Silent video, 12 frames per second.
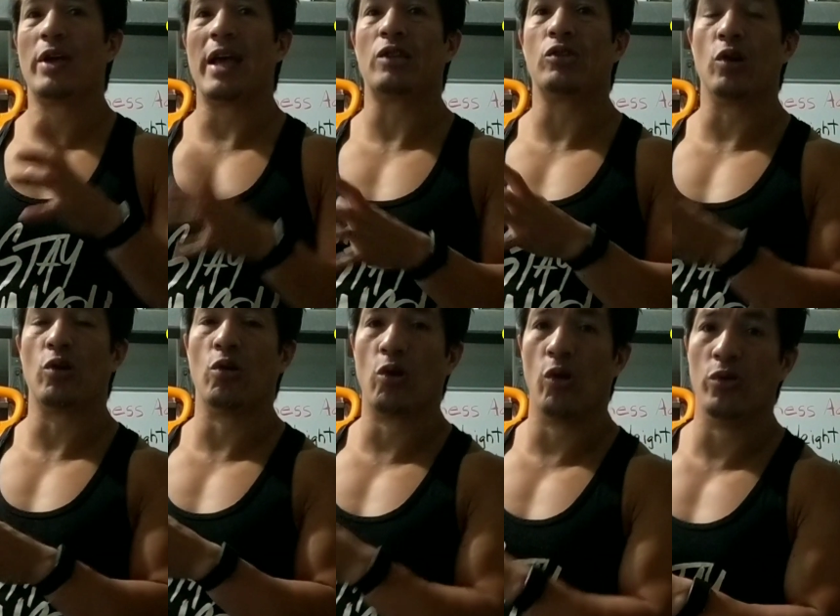get to the
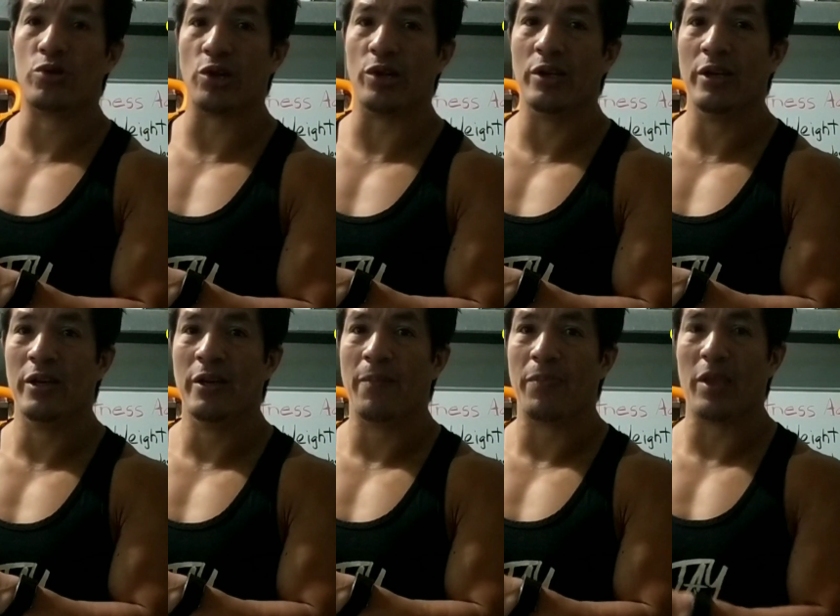conclusion
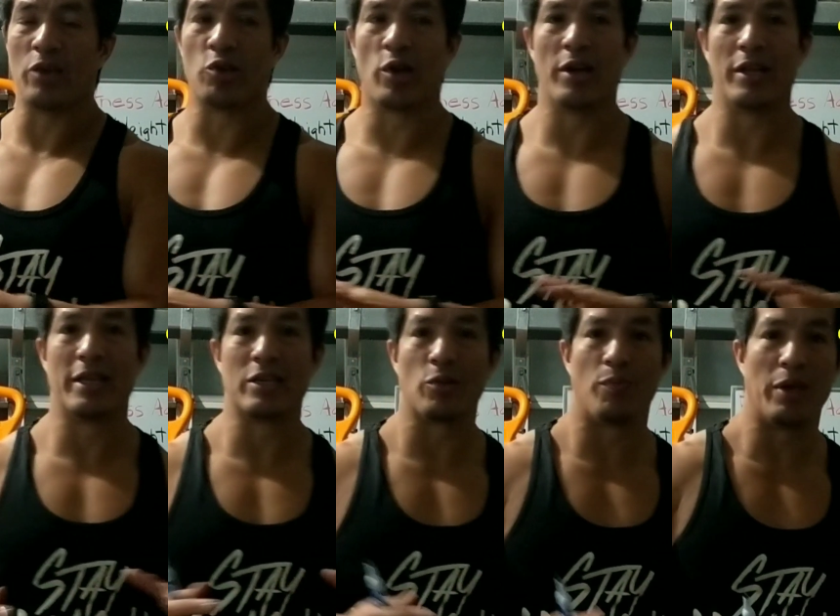that you're gonna
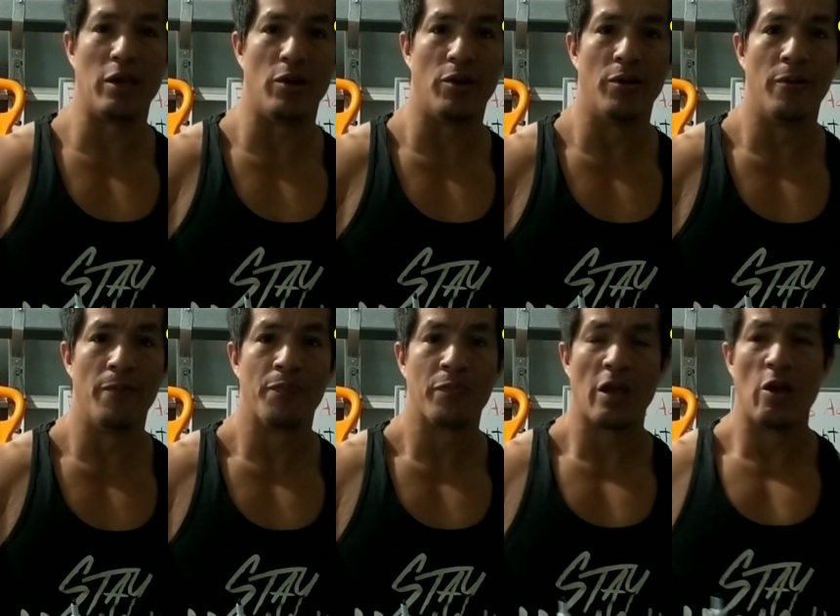disappear
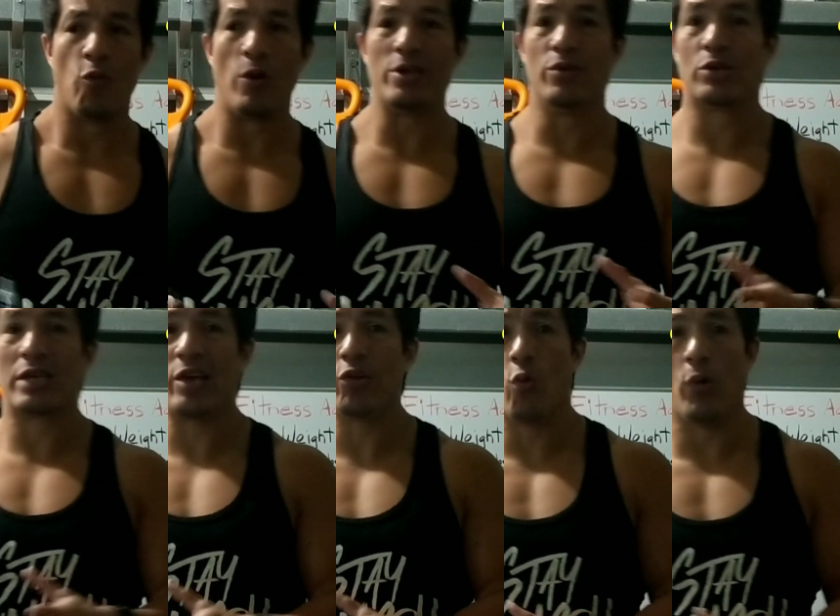when you
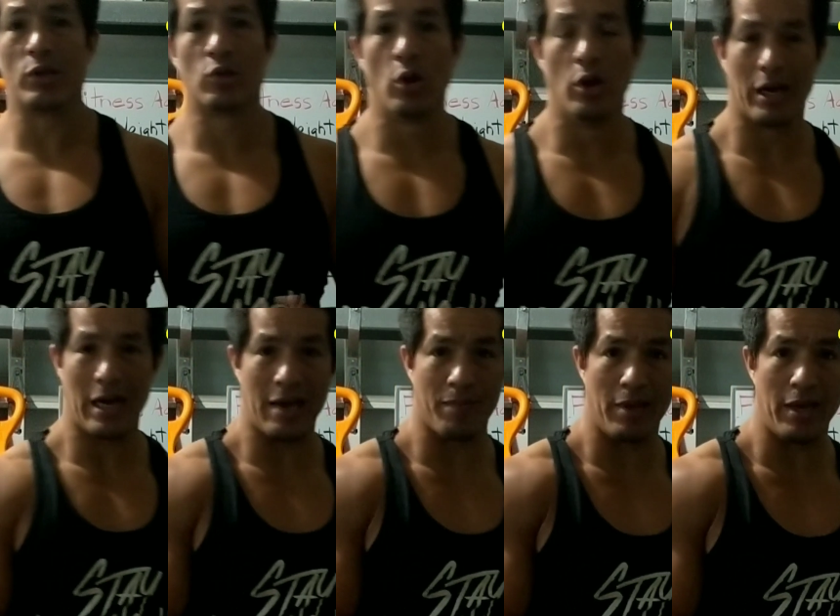say you want to look
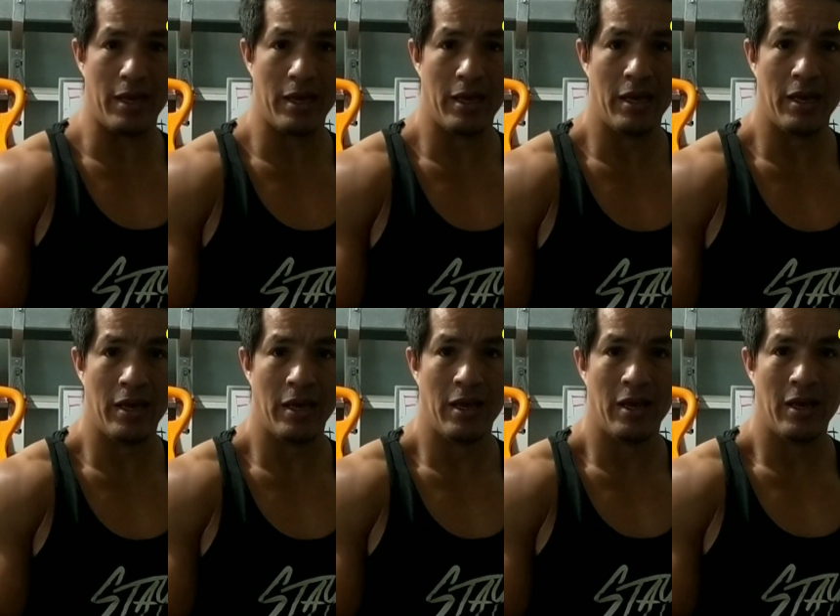like me,
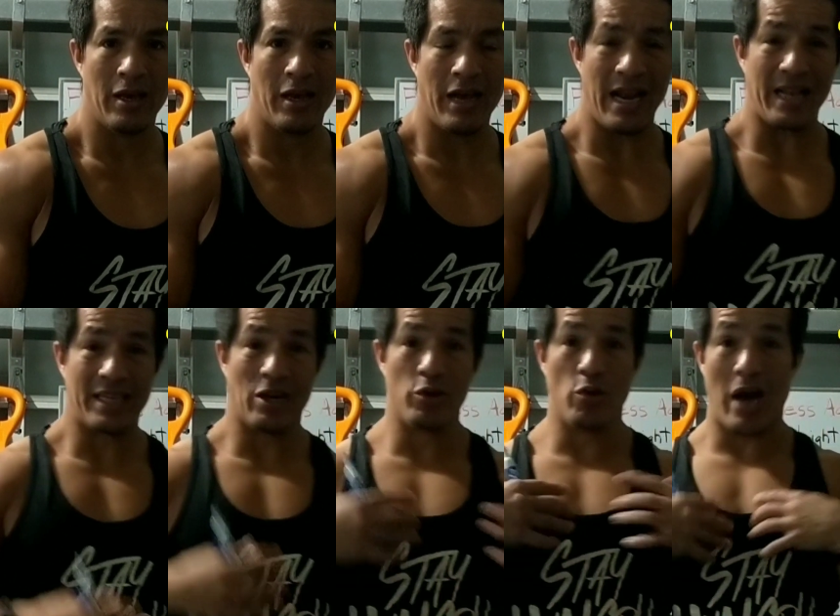and I
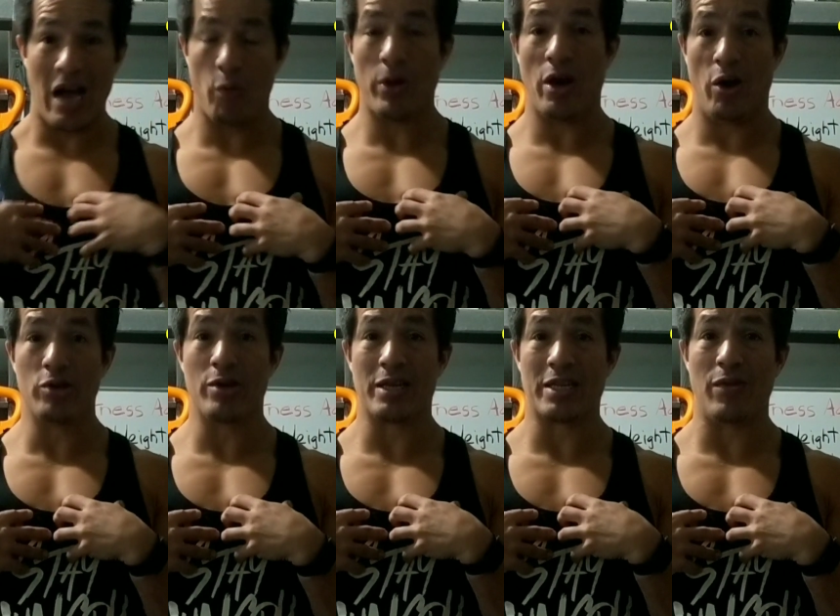tell you I weigh
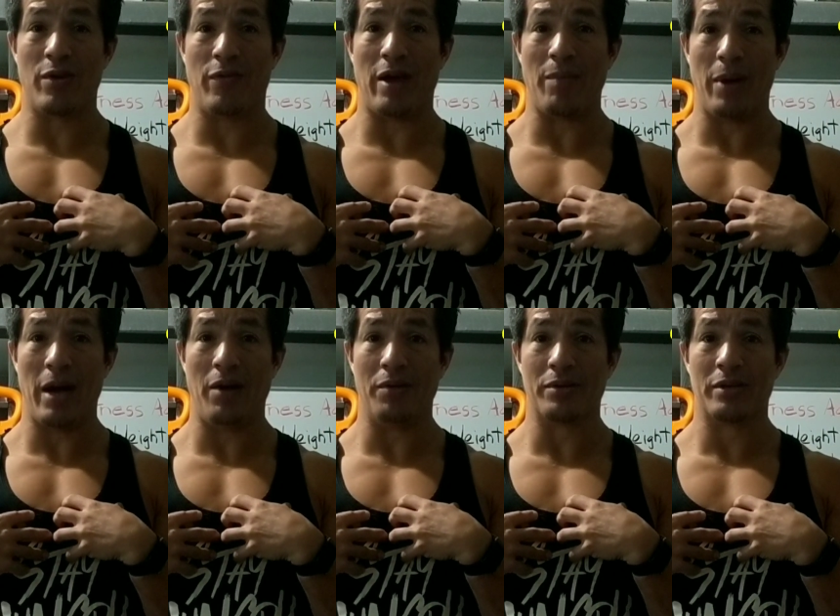175
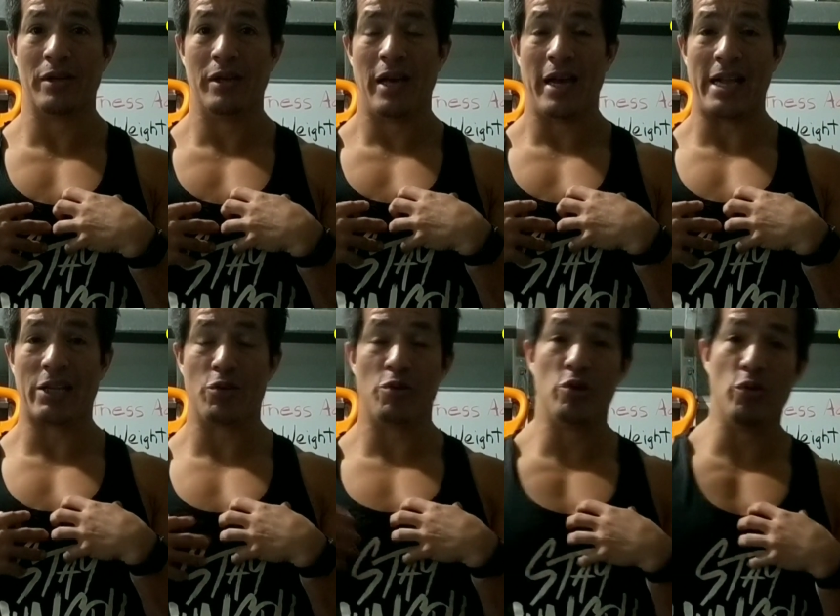pounds, and I
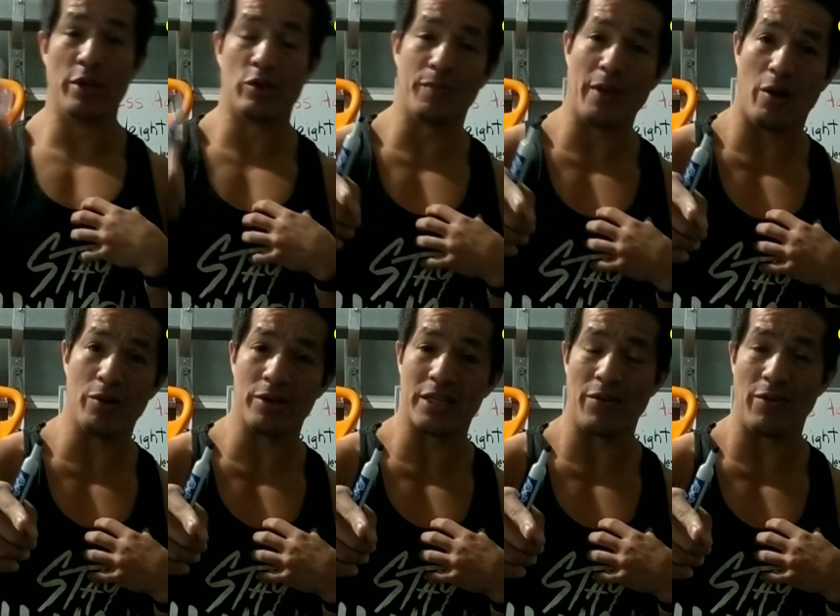tell you you need to be
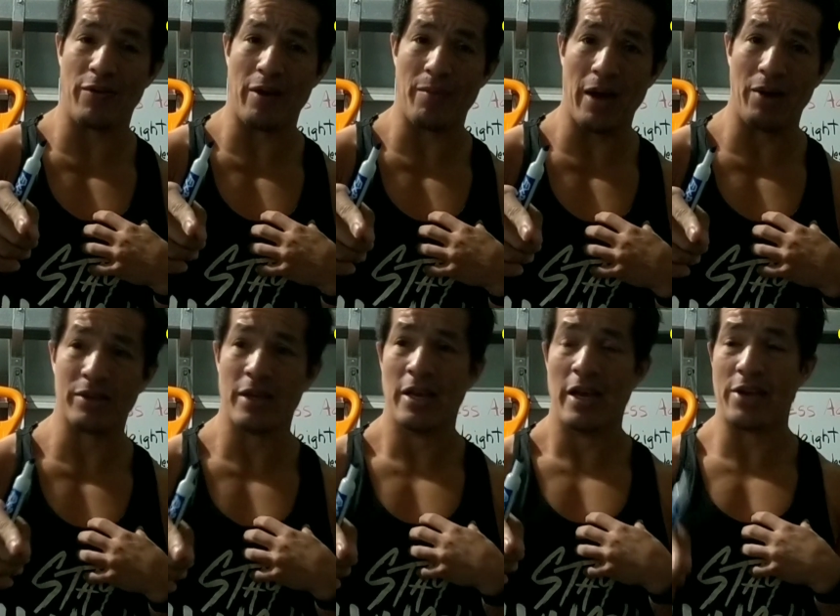175
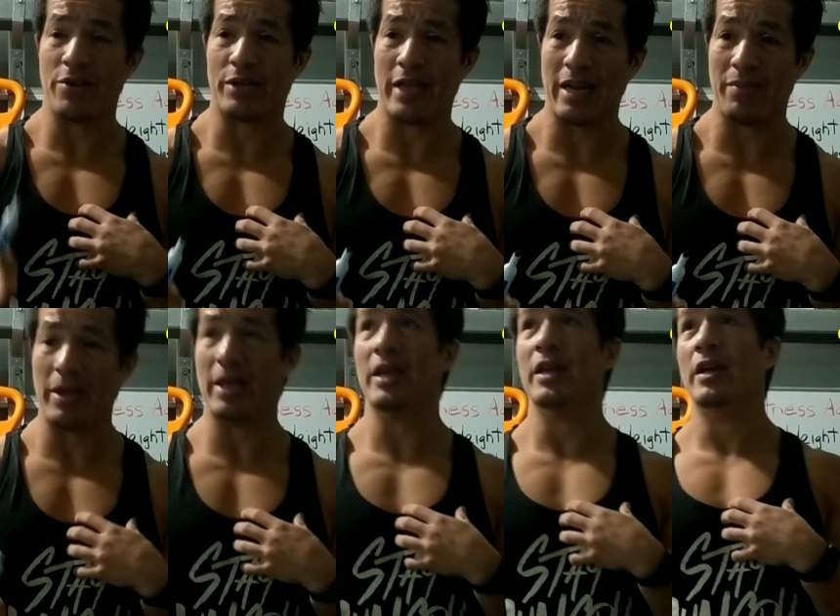pounds, and you're telling
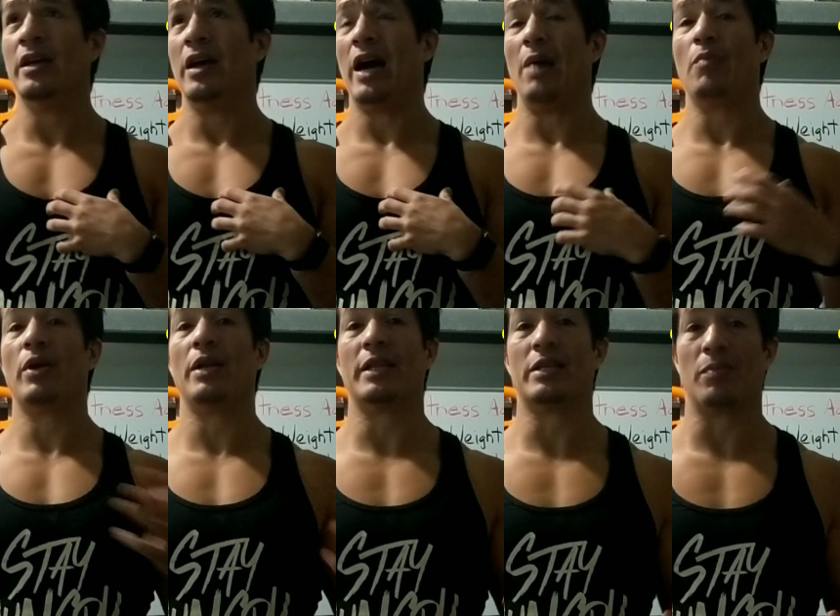me I'm
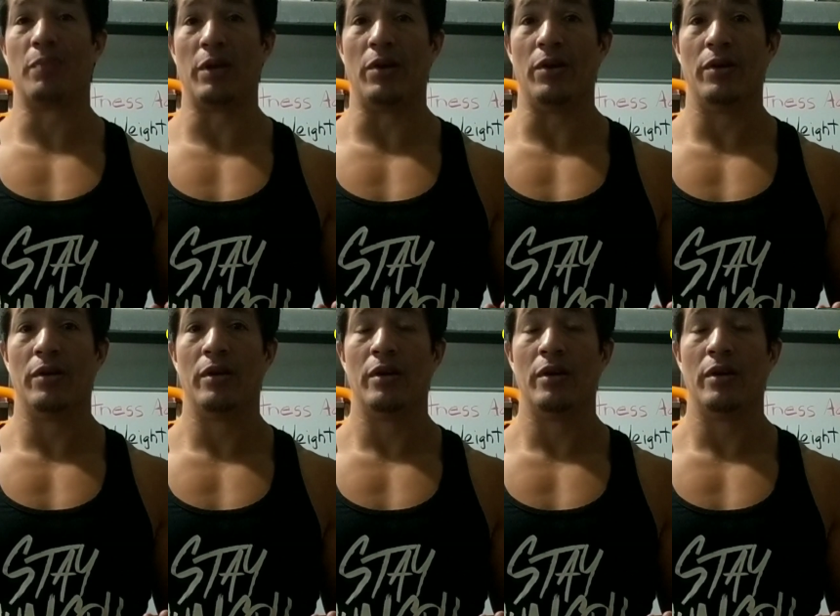gonna disappear?